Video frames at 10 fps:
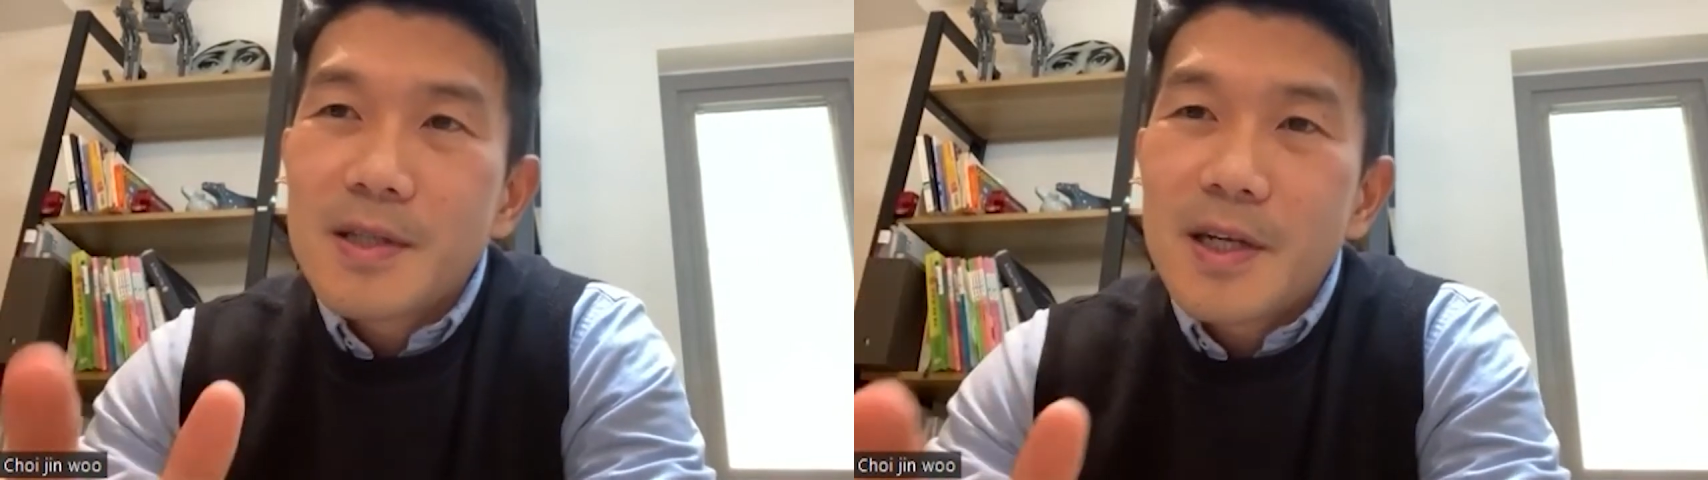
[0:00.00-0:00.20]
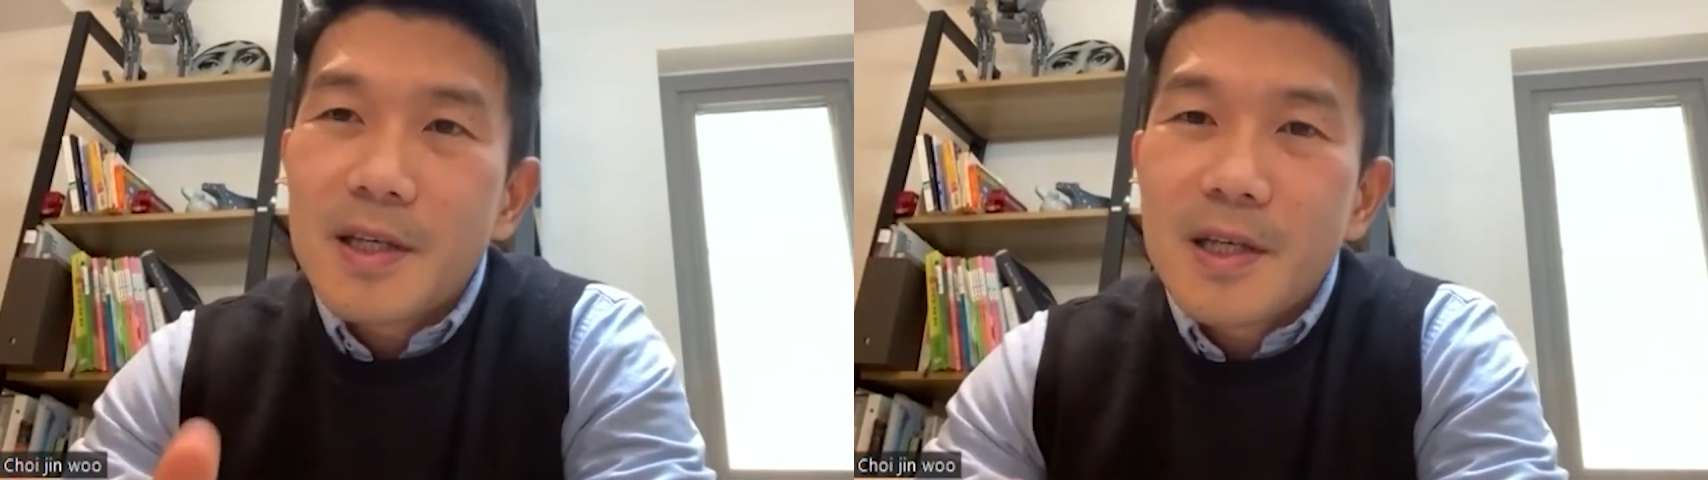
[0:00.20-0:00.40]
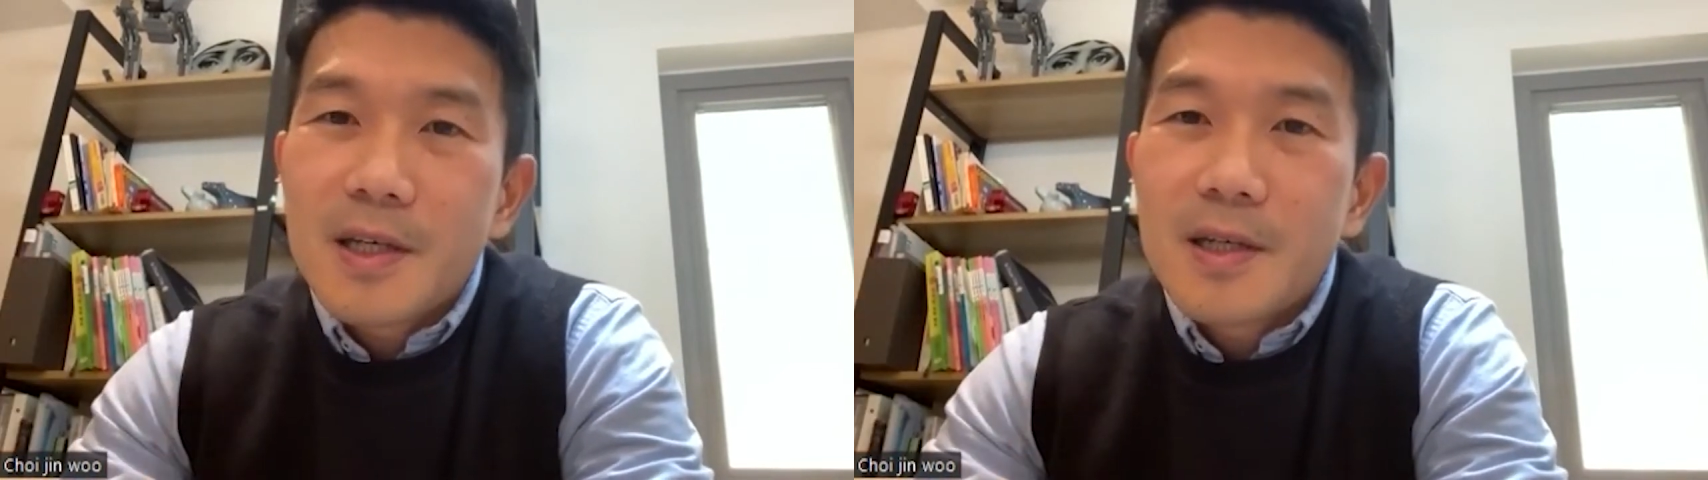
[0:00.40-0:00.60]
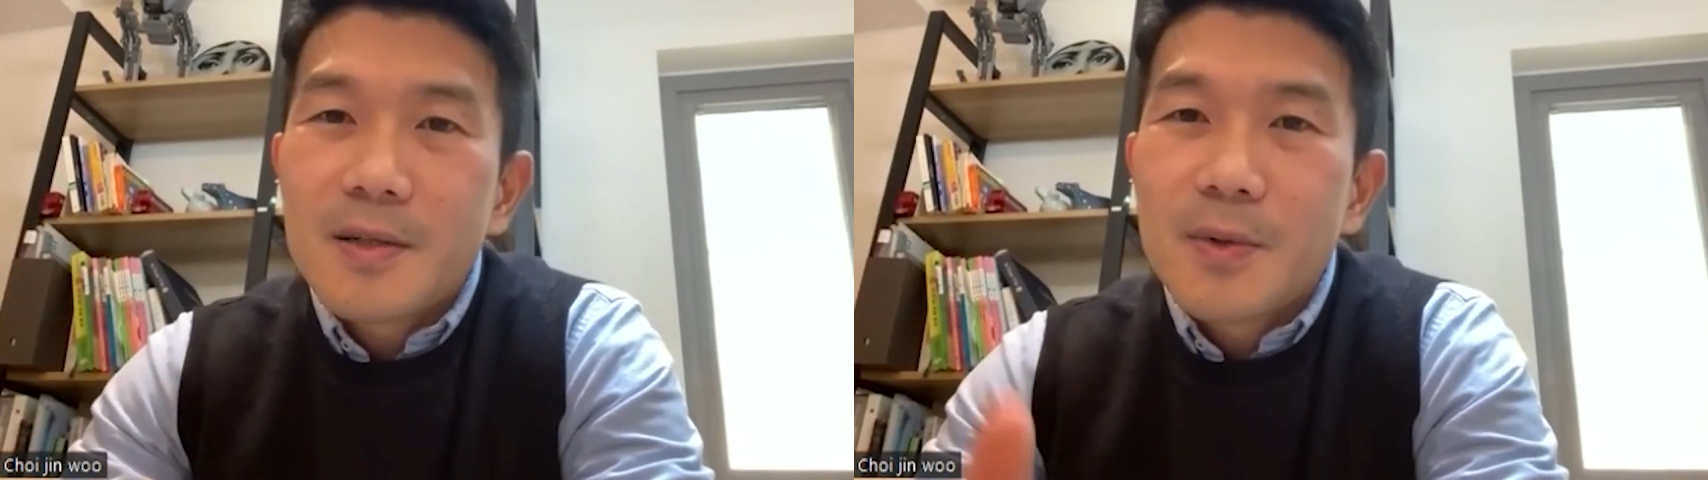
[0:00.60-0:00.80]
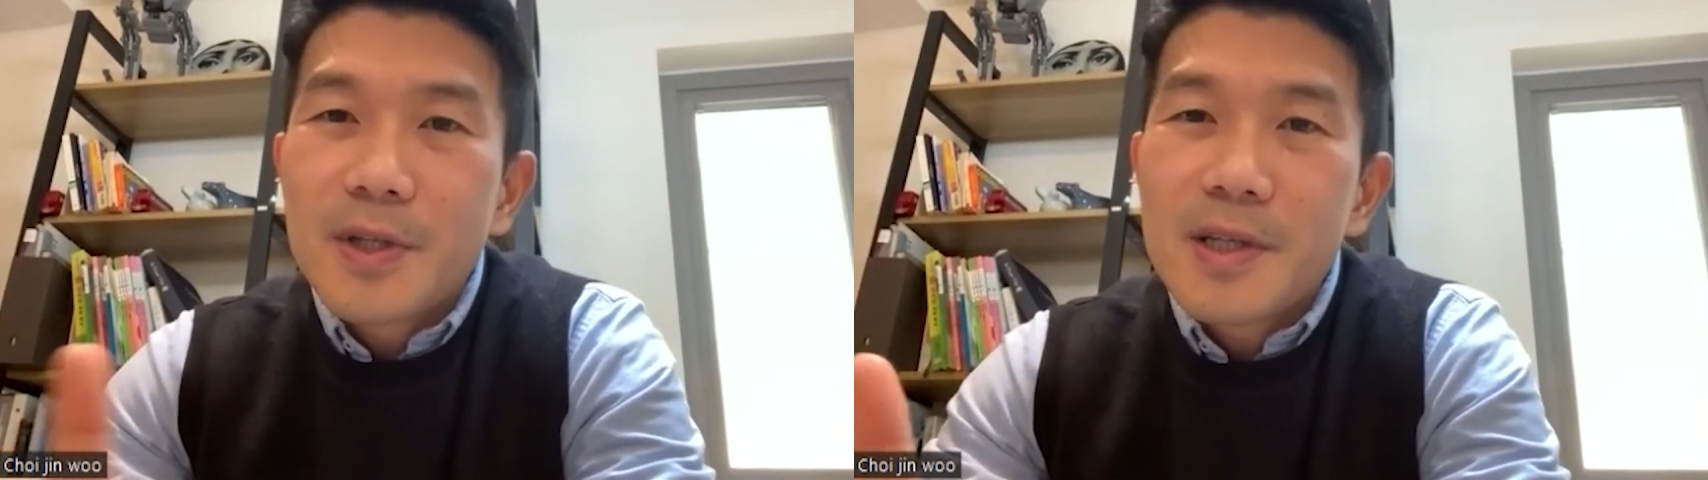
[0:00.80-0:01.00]
Like
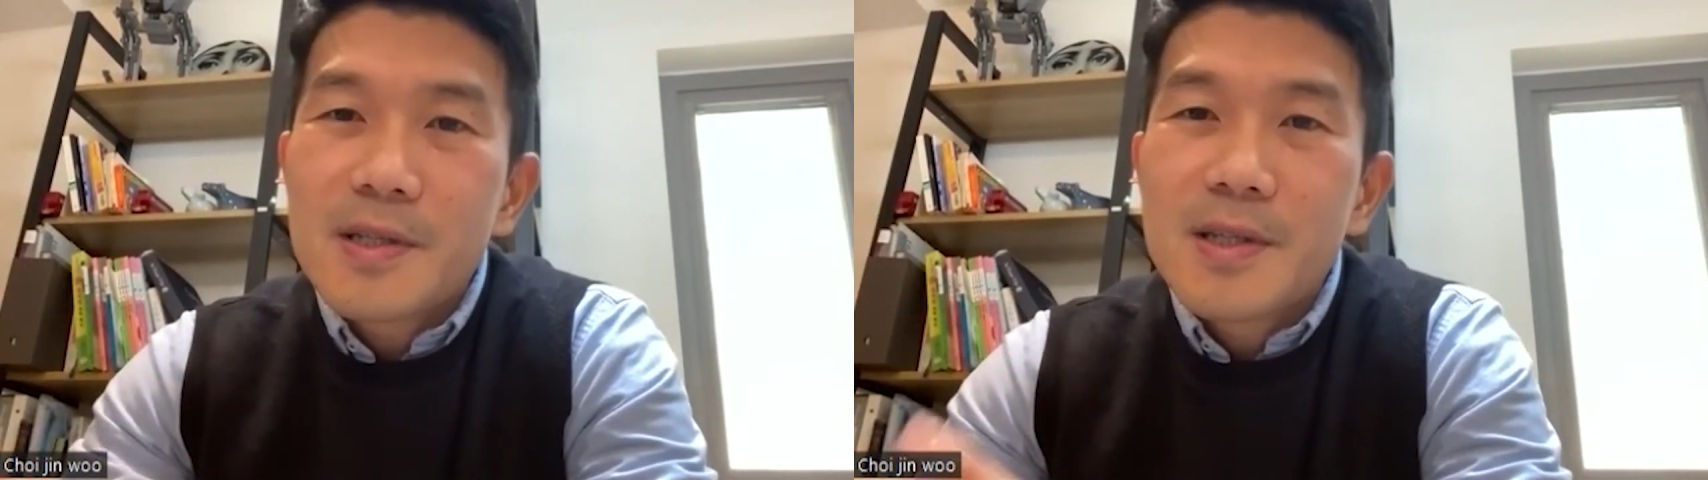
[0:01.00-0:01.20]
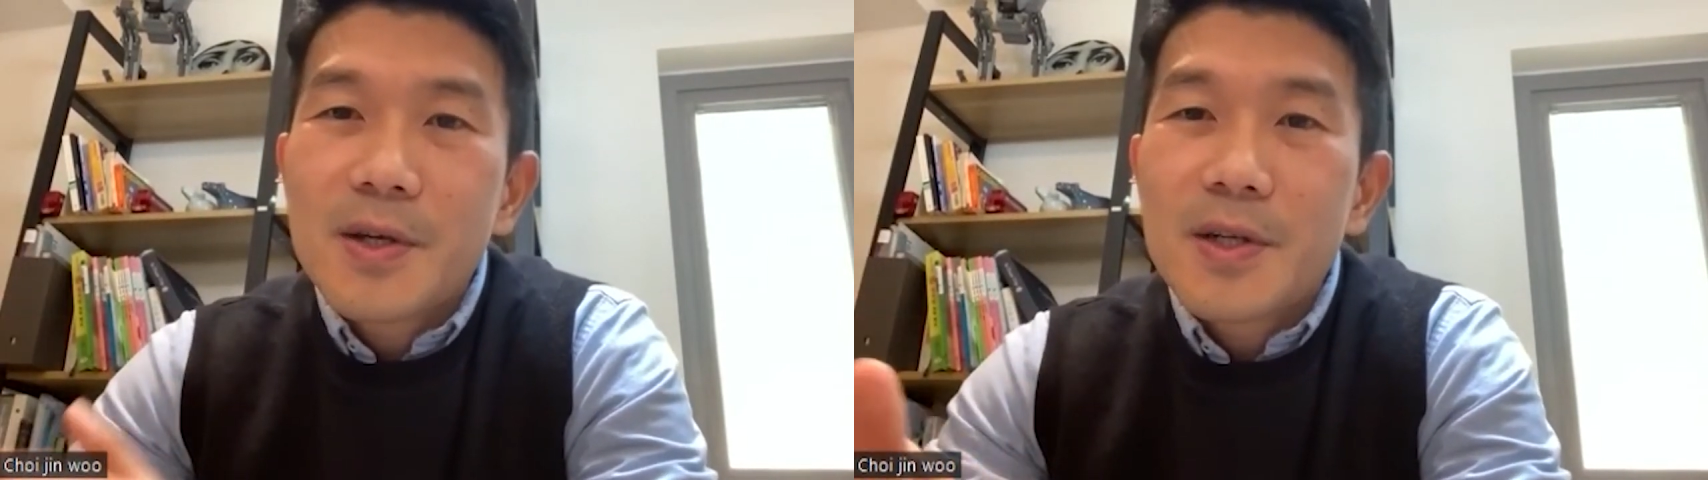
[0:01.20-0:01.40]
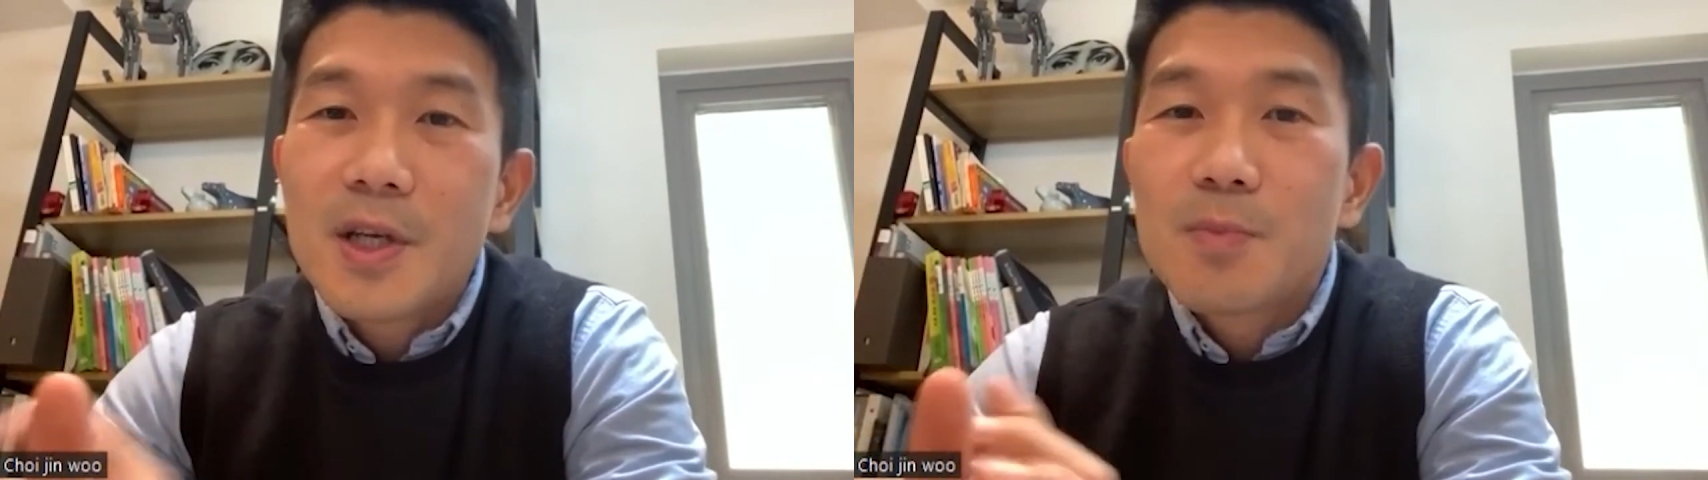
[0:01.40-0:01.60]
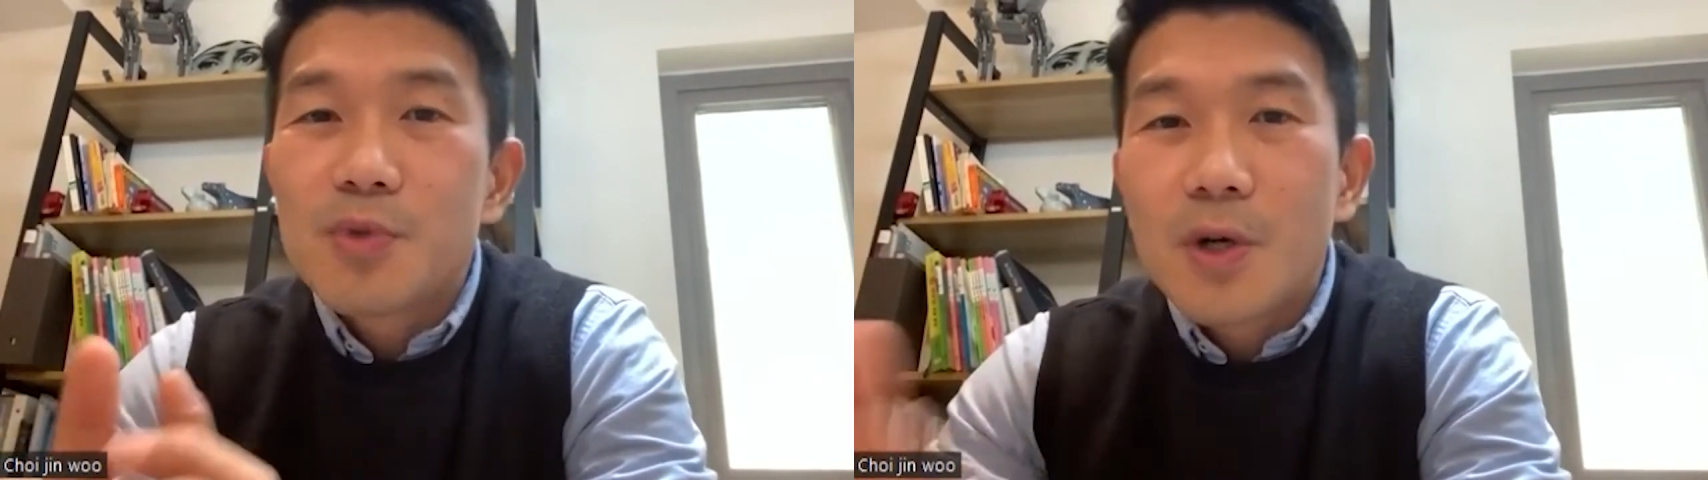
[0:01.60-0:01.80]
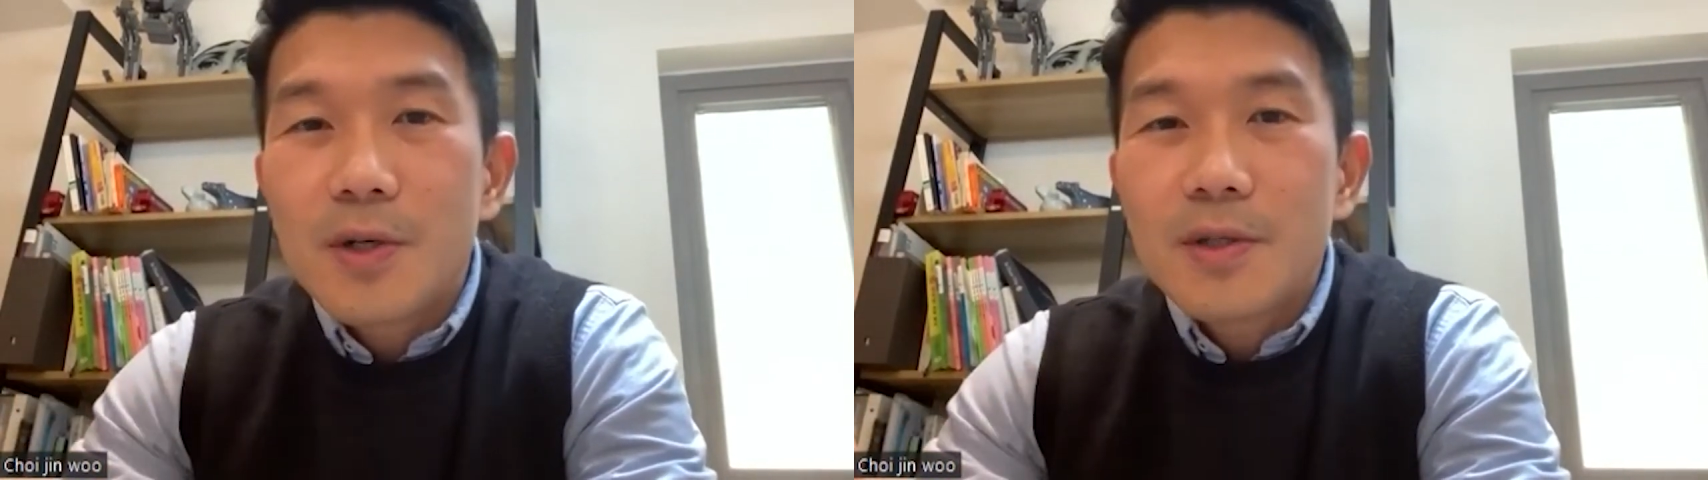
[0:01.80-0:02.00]
one is studying
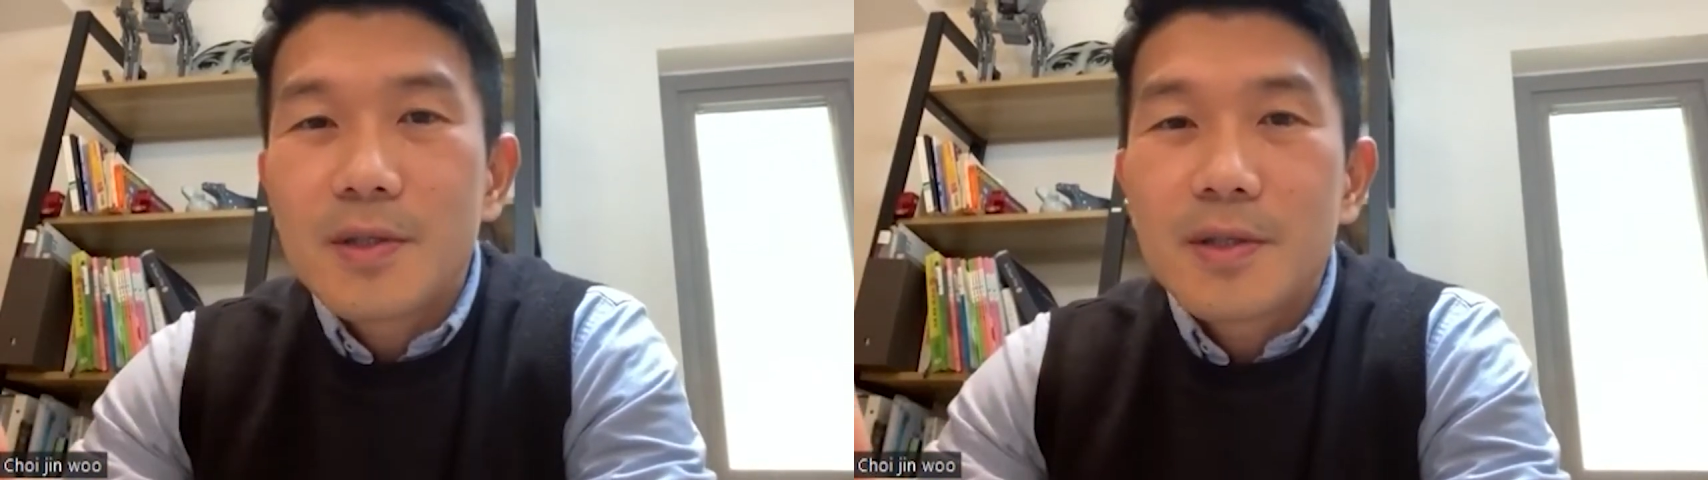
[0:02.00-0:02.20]
abroad